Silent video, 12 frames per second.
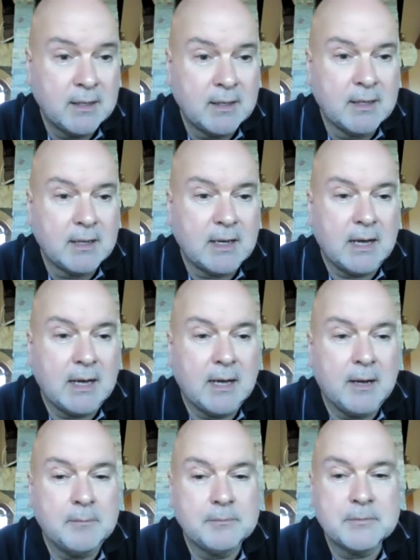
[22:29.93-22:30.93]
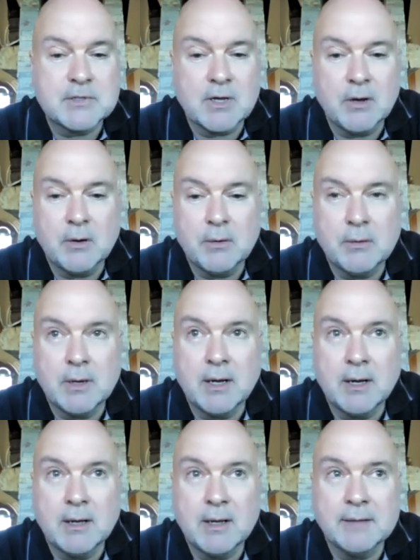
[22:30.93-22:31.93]

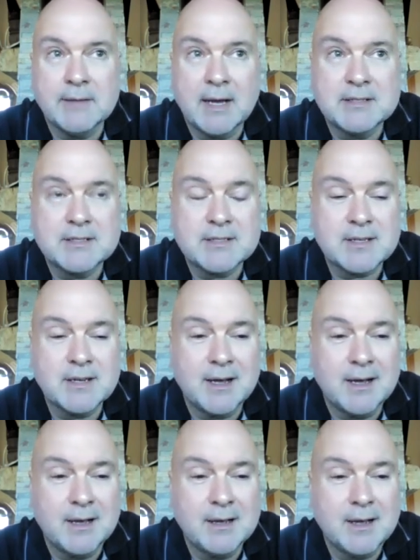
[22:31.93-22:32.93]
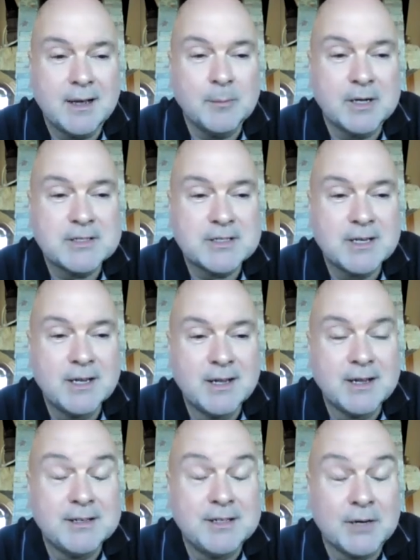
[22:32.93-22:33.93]
And that's a much
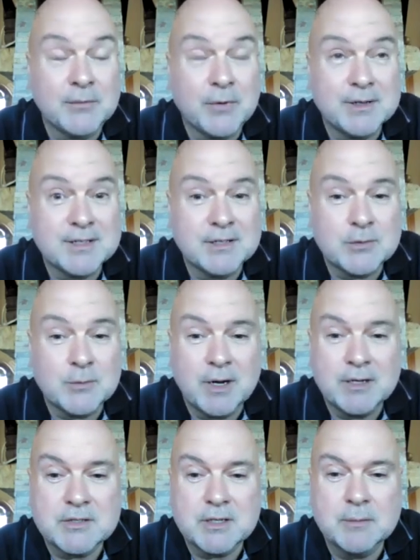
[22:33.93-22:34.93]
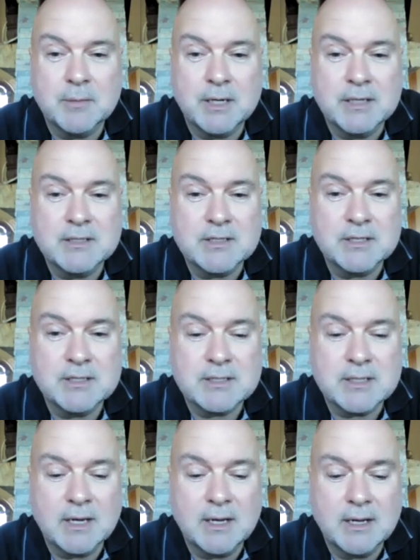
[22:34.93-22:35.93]
different situation, but it's just
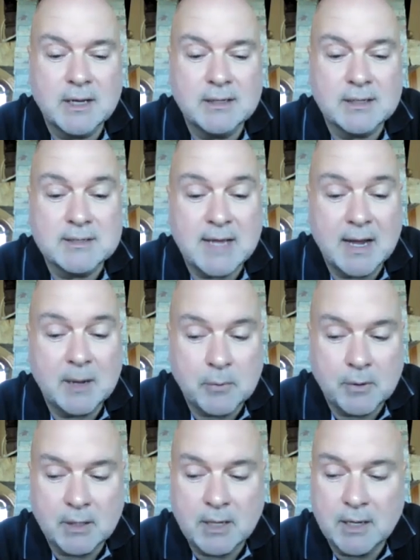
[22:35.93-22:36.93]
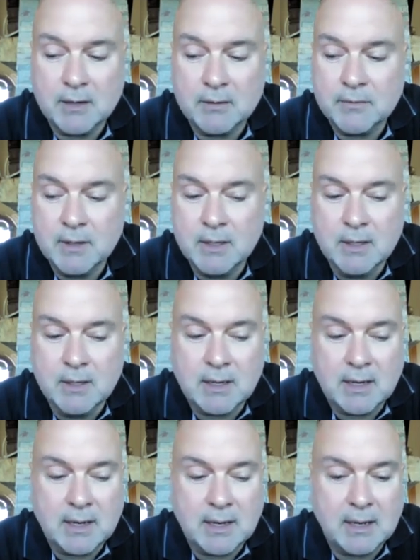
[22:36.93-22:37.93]
an example of
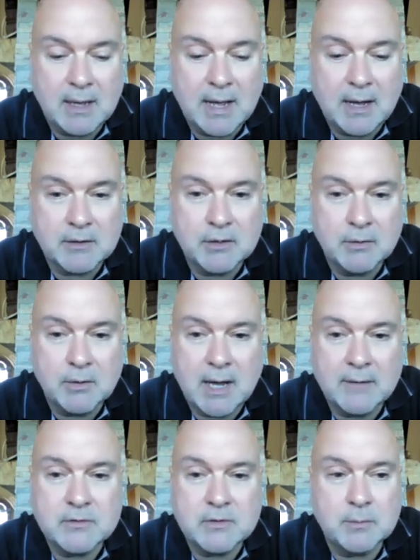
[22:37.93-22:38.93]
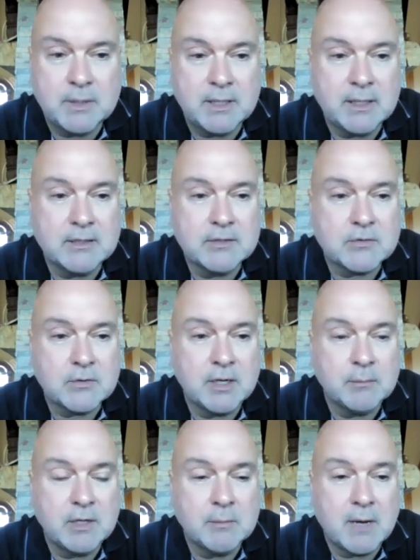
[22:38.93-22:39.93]
how you have to be
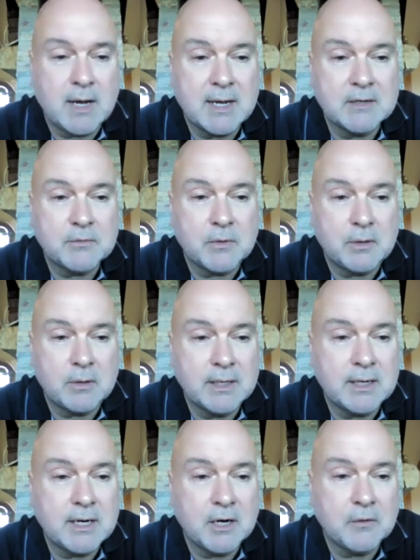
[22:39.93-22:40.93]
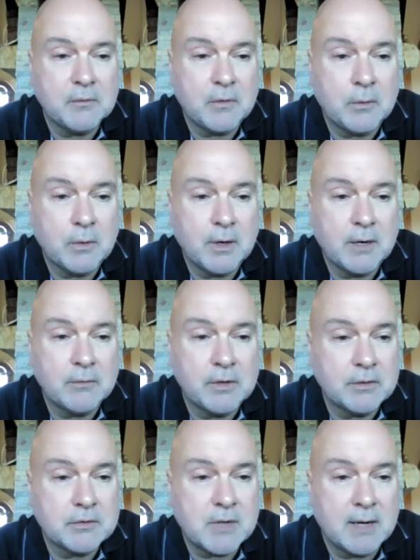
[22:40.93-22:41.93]
extremely mindful and careful wherever you're
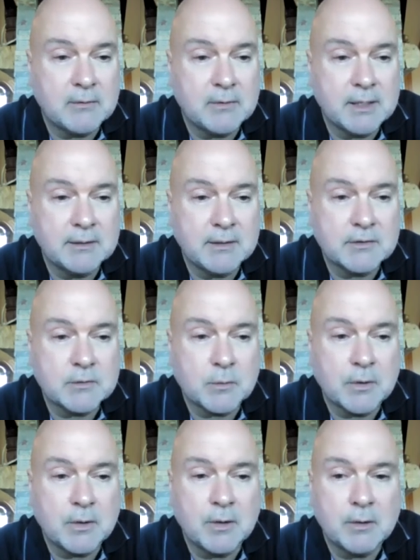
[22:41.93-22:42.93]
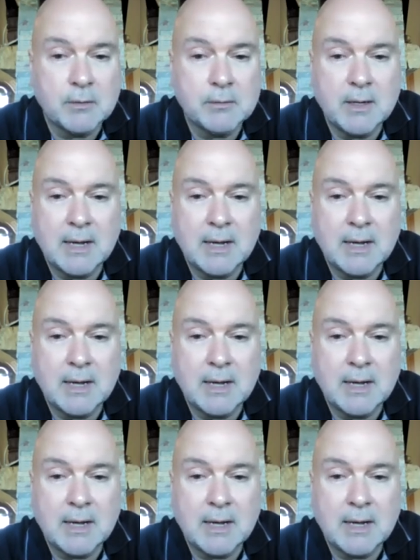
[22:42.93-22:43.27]
traveling in this world.